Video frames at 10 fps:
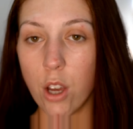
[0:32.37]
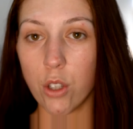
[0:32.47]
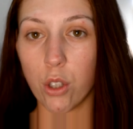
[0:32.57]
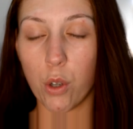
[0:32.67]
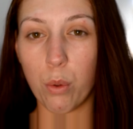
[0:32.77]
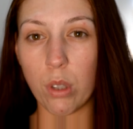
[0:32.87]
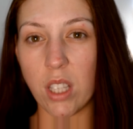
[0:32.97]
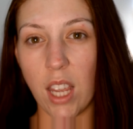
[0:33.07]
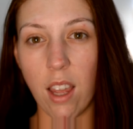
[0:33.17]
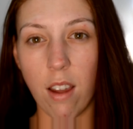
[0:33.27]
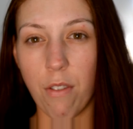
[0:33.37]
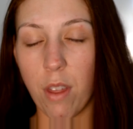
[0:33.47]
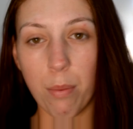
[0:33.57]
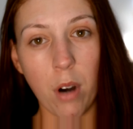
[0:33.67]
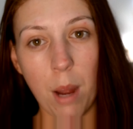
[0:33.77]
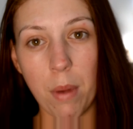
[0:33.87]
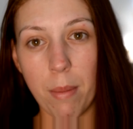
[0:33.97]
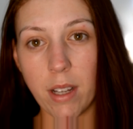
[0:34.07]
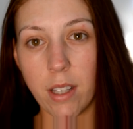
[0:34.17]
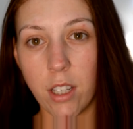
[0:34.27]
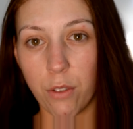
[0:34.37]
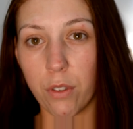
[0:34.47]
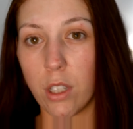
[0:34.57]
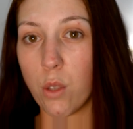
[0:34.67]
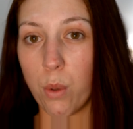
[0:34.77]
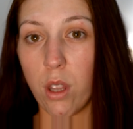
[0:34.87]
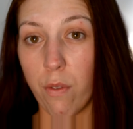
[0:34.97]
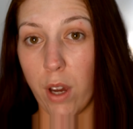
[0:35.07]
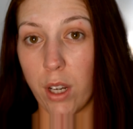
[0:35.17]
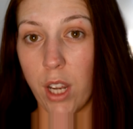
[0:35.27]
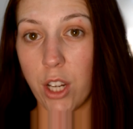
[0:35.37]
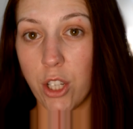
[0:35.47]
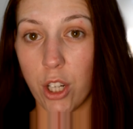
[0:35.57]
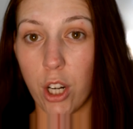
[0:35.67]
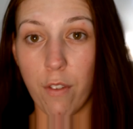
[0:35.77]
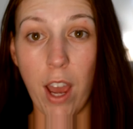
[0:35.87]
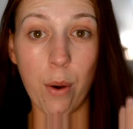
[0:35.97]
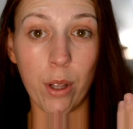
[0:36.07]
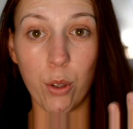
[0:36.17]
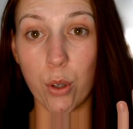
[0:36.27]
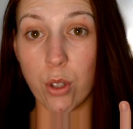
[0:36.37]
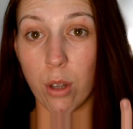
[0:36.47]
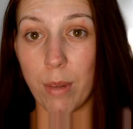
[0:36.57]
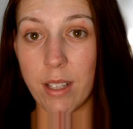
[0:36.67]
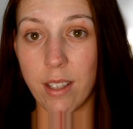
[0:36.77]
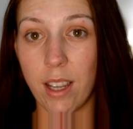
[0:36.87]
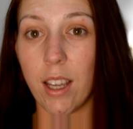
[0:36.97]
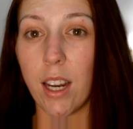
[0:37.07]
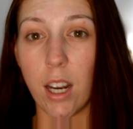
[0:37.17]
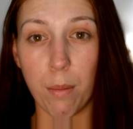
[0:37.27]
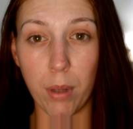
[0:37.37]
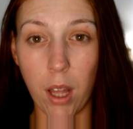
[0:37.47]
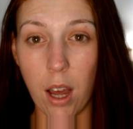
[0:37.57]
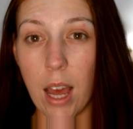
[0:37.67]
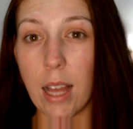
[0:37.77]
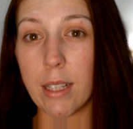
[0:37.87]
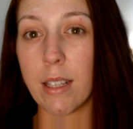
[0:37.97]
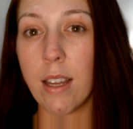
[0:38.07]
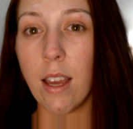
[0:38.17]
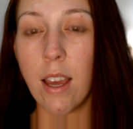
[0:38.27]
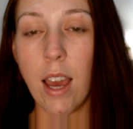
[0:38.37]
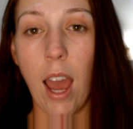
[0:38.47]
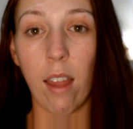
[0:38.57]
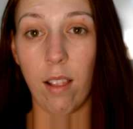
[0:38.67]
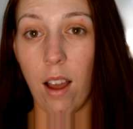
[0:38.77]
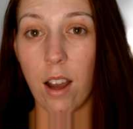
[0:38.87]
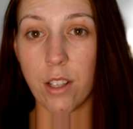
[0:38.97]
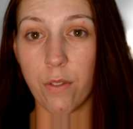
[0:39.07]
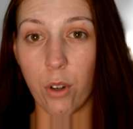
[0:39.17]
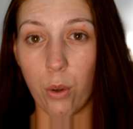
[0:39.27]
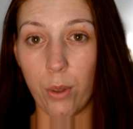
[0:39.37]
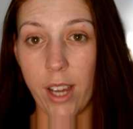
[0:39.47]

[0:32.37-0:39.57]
So we'll see if the primer makes a difference with the foundation of how it looks on my skin and applies and lasts for all